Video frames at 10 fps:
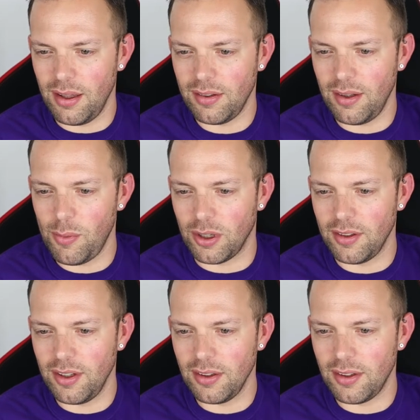someone
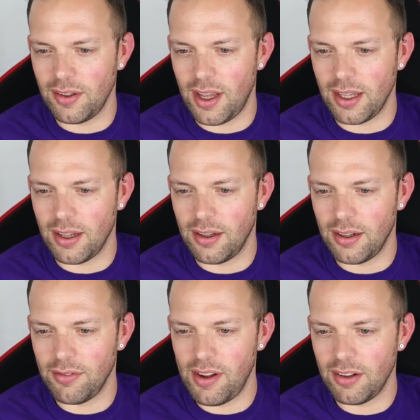as the Undertaker.
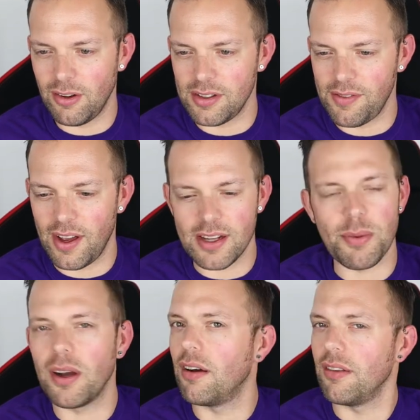I recognise the face,
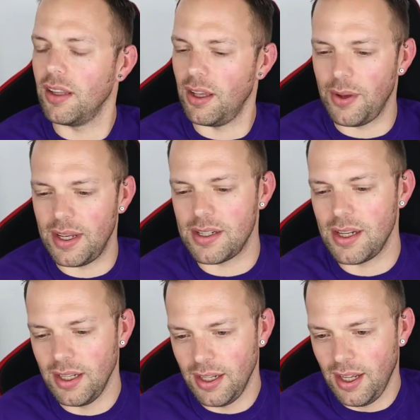but I can't think who it
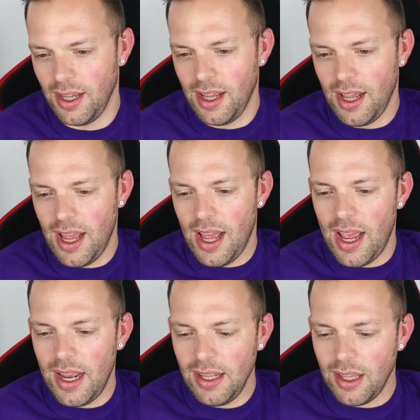is.
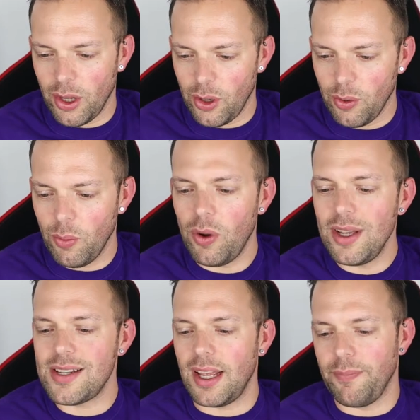Anywho,
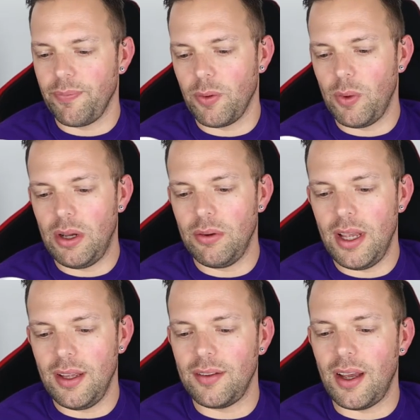what is it? Well,
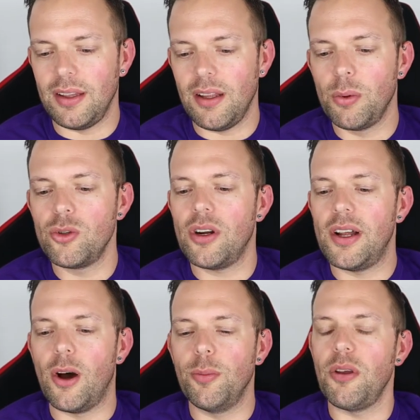it is a double dry
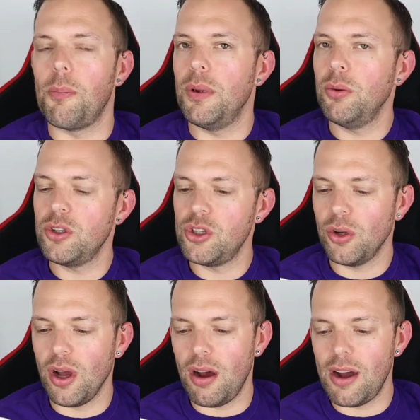hopped milk
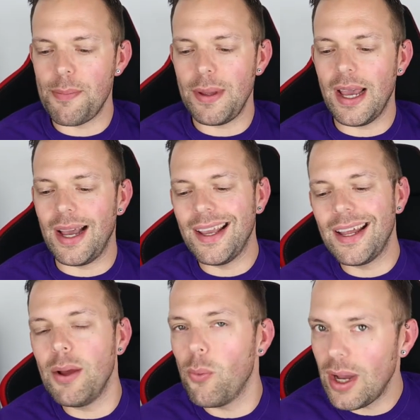sugar IPA
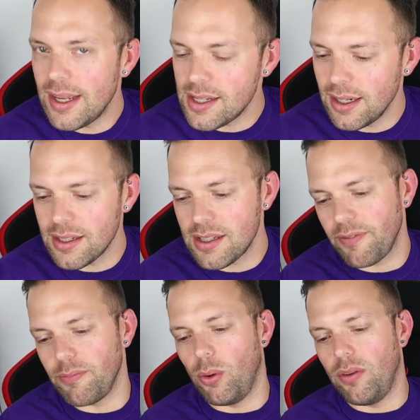and it weighs in at
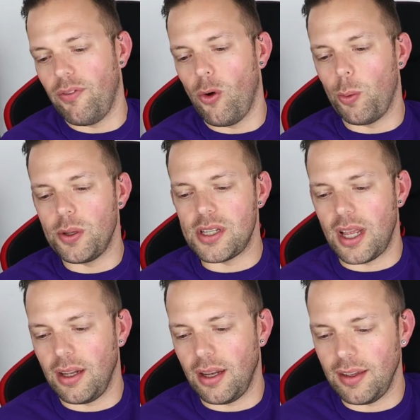
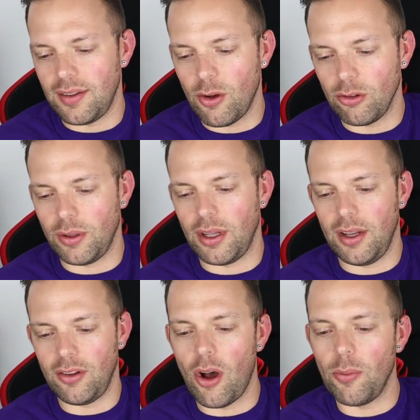7.4% and it tells me that
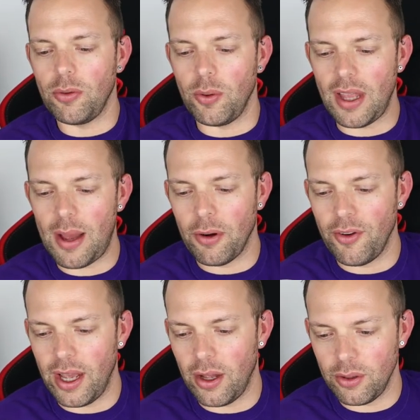it's hopped with
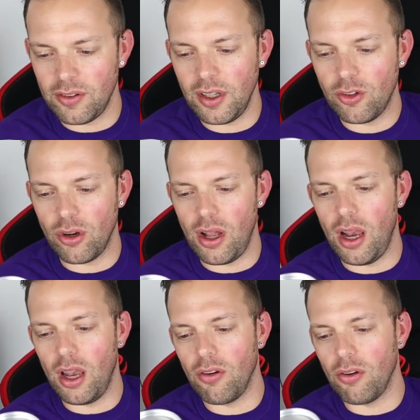Amarillo, Citra,
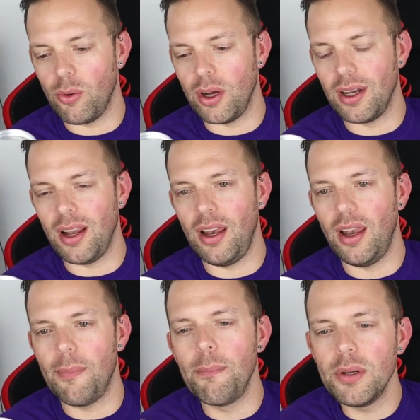Loral and
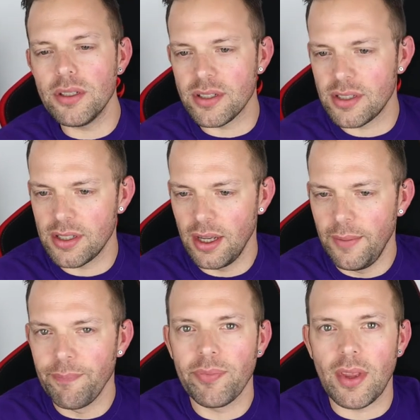Columbus.
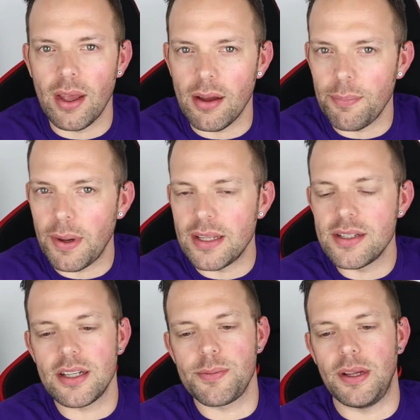Uh, I paid
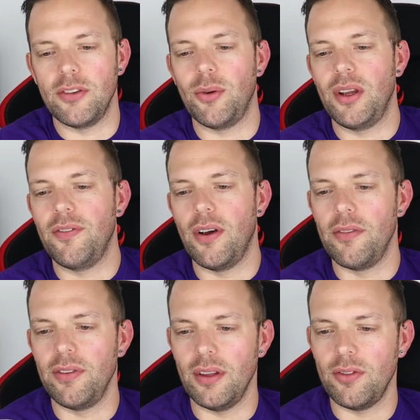£6.25
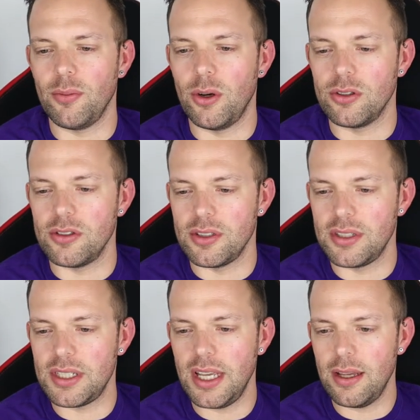for this from Otter's
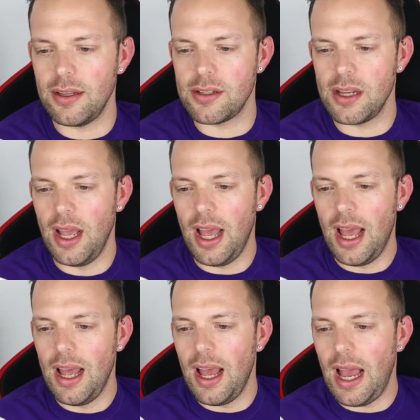Tears.
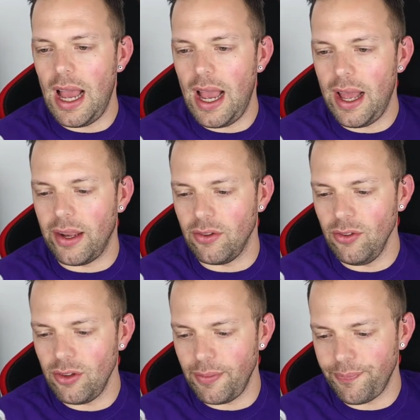
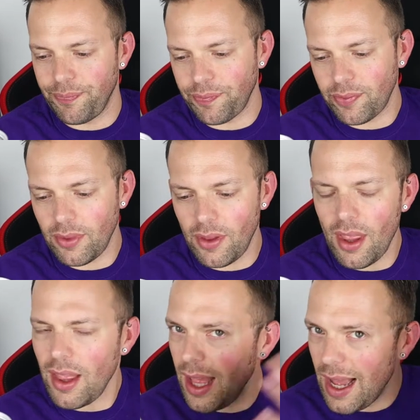And,
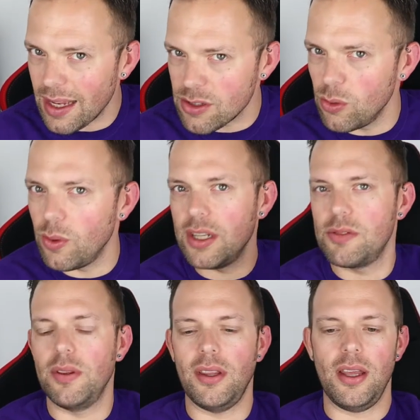as
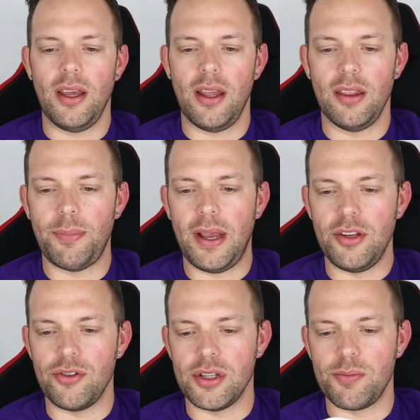always with the, uh, the
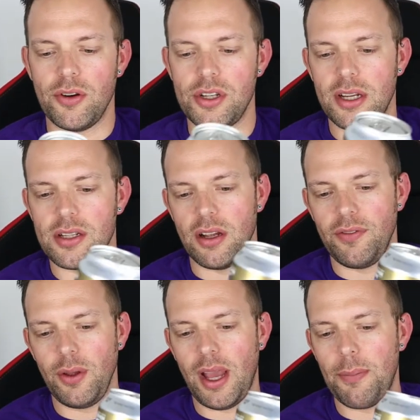Patrons Project
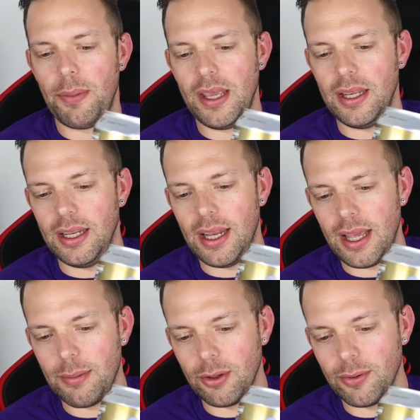stuff, you get a peely
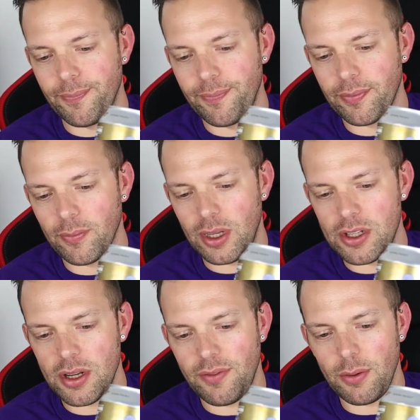label,
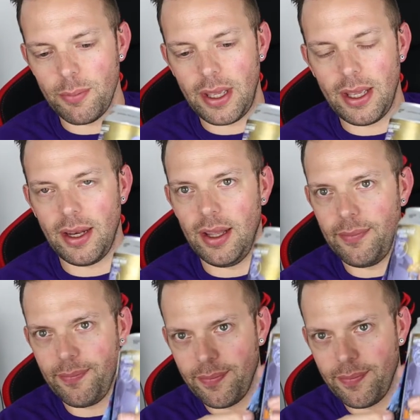which if you peel it,